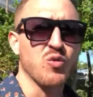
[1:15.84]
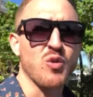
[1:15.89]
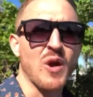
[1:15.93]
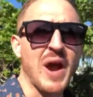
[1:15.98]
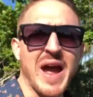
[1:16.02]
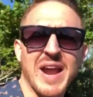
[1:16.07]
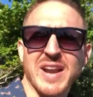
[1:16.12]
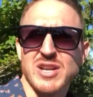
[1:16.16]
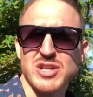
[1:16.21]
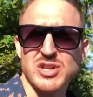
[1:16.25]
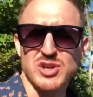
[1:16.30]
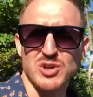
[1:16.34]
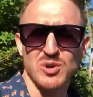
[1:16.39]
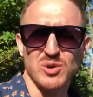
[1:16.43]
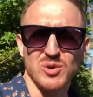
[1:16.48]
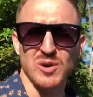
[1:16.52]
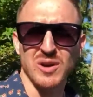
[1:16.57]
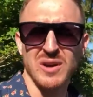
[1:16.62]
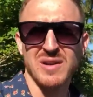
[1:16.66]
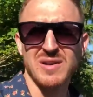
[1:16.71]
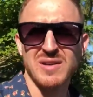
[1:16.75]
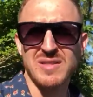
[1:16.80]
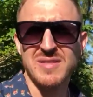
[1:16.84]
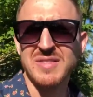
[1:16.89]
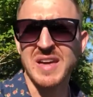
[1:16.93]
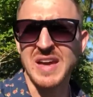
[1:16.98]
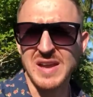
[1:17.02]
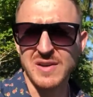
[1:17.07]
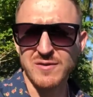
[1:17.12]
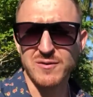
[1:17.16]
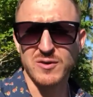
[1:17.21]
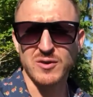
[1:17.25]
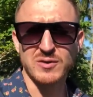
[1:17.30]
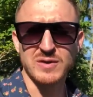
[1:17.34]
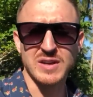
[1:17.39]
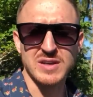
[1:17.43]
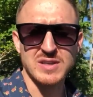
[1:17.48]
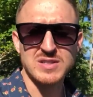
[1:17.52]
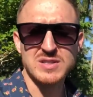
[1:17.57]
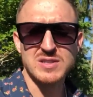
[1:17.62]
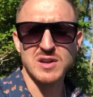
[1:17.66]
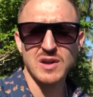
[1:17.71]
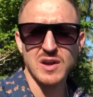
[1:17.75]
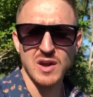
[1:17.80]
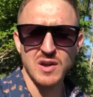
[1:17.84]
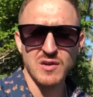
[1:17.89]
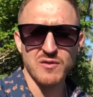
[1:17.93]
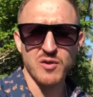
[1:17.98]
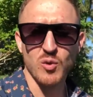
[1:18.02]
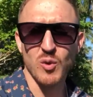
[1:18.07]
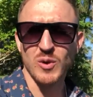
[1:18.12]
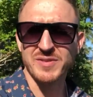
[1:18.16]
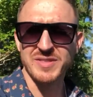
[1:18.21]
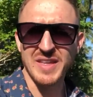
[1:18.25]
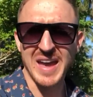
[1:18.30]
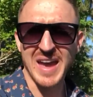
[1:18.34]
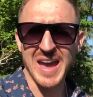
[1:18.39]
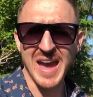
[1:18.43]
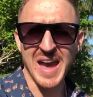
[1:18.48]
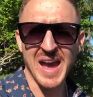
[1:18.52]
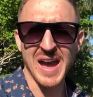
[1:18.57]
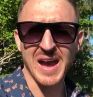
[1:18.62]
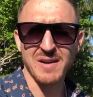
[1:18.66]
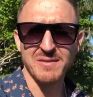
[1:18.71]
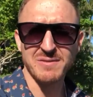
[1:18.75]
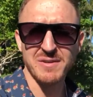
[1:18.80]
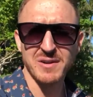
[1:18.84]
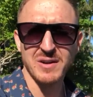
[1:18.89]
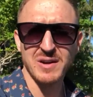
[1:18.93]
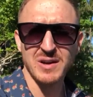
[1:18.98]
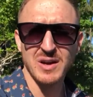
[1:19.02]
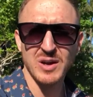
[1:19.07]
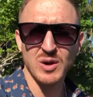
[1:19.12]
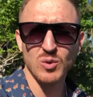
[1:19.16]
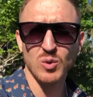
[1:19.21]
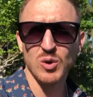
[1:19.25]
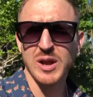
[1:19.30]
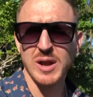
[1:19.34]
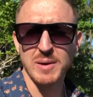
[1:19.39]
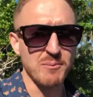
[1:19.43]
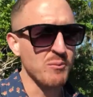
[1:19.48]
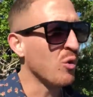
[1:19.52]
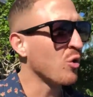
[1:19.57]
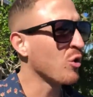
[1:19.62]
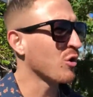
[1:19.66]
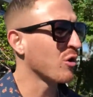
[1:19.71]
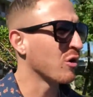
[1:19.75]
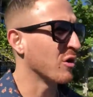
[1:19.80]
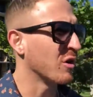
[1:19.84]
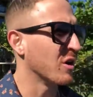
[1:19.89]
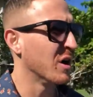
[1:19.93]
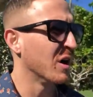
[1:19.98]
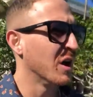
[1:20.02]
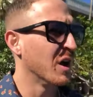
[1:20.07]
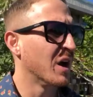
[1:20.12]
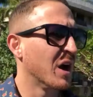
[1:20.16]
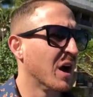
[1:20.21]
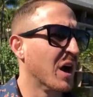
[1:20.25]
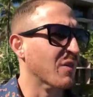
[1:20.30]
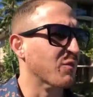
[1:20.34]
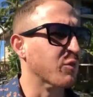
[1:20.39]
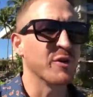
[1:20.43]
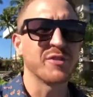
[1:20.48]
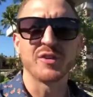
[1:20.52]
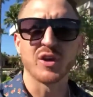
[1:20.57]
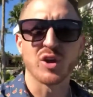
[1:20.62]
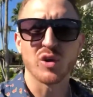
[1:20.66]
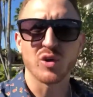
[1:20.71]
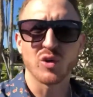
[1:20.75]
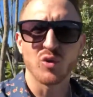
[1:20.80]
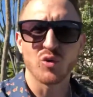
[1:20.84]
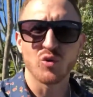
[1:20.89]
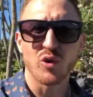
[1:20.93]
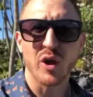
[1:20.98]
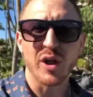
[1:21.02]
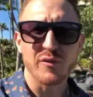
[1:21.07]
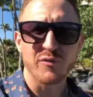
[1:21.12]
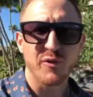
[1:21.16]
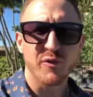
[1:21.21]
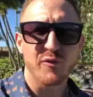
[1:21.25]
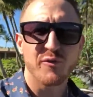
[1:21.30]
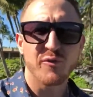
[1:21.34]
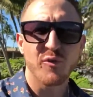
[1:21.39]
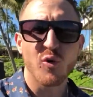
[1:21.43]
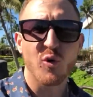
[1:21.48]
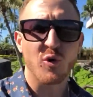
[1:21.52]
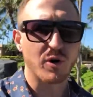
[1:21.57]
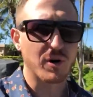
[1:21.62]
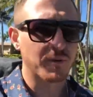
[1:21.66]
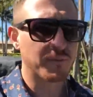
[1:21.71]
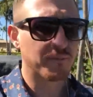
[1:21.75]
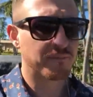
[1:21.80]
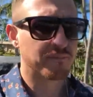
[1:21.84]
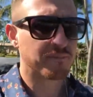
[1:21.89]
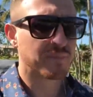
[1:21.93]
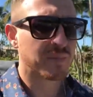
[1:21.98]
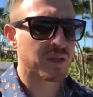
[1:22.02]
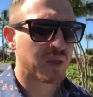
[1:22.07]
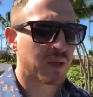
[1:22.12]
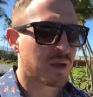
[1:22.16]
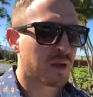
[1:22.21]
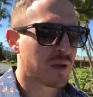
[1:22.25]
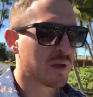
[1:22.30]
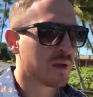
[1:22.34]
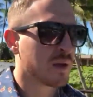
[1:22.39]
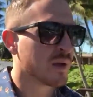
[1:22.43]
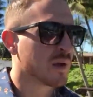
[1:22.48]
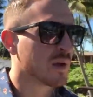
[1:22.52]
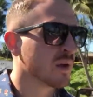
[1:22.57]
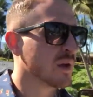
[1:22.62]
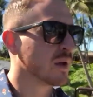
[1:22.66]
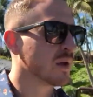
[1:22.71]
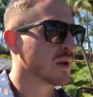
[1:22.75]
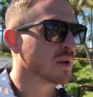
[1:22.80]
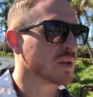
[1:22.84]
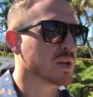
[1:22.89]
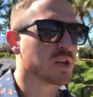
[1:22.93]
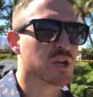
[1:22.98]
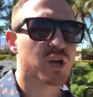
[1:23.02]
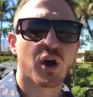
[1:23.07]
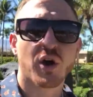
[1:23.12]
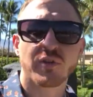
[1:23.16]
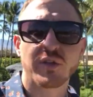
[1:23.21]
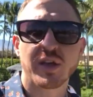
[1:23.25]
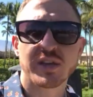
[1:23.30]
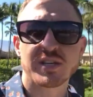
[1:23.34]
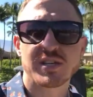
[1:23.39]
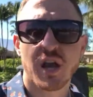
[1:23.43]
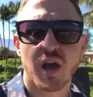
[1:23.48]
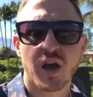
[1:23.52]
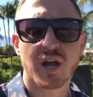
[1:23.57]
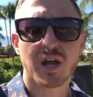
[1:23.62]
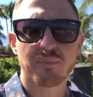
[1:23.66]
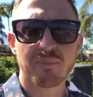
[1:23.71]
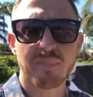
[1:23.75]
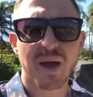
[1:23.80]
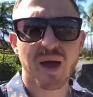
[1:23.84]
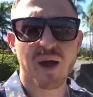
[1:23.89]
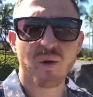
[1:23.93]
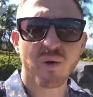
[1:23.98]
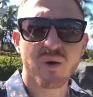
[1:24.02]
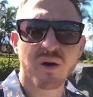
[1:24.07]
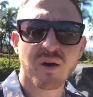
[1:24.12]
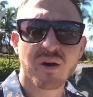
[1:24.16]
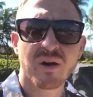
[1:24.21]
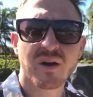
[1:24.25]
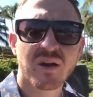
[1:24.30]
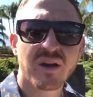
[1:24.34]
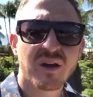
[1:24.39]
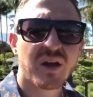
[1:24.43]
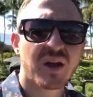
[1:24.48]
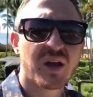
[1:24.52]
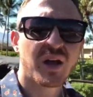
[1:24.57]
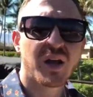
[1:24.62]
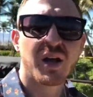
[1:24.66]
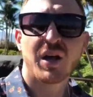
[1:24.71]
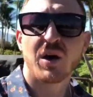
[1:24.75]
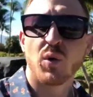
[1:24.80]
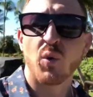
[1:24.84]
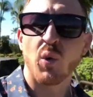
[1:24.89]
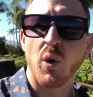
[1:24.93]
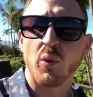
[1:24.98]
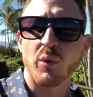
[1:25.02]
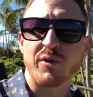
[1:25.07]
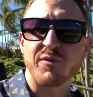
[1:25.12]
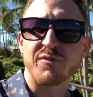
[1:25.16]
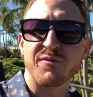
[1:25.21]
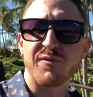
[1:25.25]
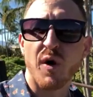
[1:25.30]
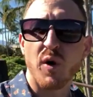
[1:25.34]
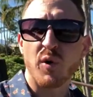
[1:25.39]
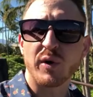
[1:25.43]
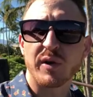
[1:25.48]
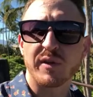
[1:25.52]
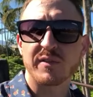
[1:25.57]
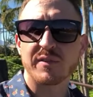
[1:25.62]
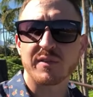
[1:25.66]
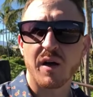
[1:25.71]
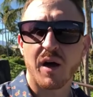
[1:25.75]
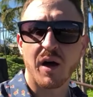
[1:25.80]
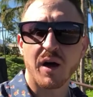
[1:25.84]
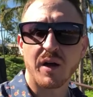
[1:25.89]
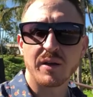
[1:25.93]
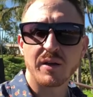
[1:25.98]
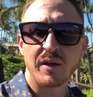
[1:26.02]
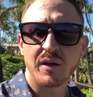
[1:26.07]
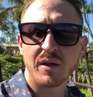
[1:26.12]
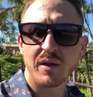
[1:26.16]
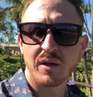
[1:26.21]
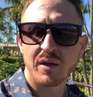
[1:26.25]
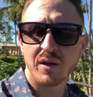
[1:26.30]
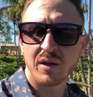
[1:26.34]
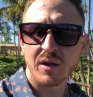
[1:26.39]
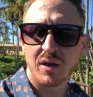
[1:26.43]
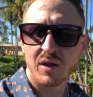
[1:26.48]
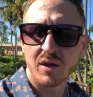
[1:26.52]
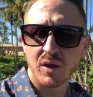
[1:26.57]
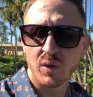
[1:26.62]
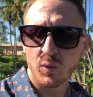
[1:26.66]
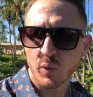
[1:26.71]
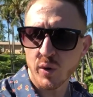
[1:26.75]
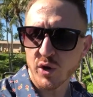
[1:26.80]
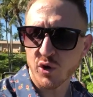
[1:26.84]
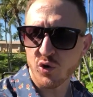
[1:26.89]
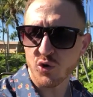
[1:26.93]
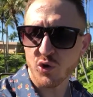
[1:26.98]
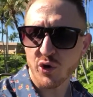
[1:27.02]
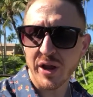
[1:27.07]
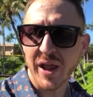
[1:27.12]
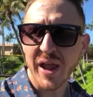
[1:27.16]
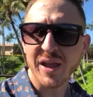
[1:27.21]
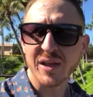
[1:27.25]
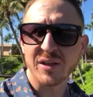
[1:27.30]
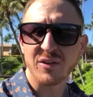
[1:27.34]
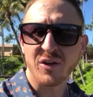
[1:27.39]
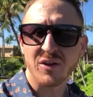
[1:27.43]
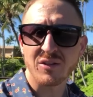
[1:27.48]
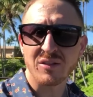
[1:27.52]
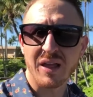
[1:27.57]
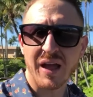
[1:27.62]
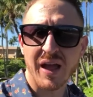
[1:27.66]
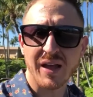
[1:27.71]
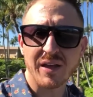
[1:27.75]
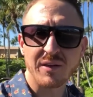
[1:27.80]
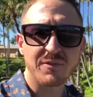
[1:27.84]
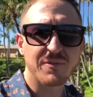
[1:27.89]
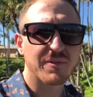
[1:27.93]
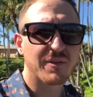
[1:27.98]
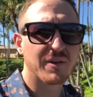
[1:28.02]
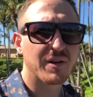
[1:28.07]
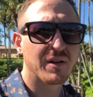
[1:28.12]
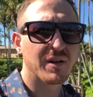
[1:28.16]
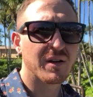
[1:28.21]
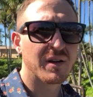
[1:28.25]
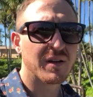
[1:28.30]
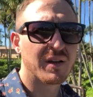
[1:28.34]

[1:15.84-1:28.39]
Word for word: gratitude, thankfulness for what they have, will get more of what they're grateful for. You know, they talk about what we focus on, we create in our life.